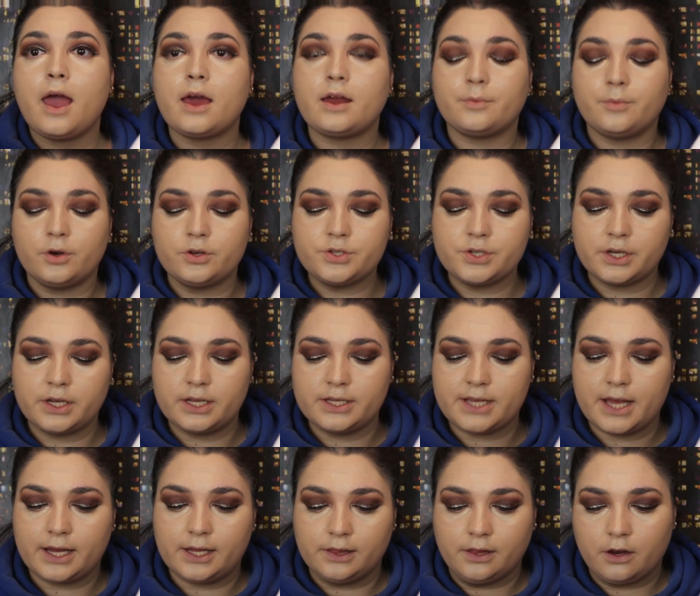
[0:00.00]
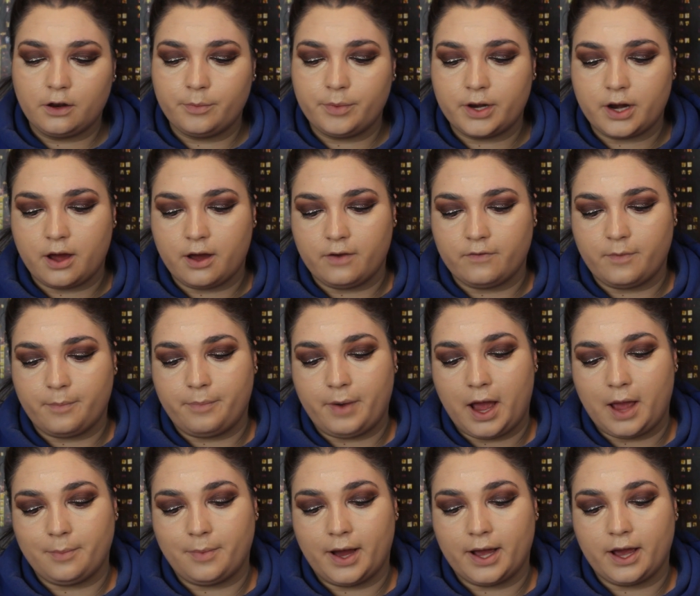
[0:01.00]
And I'm also going to take a little bit of
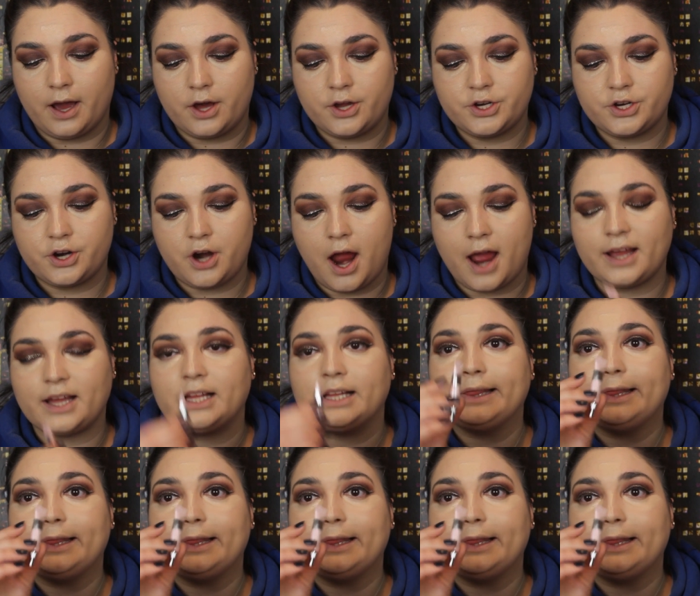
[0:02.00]
Bye Bye Under Eye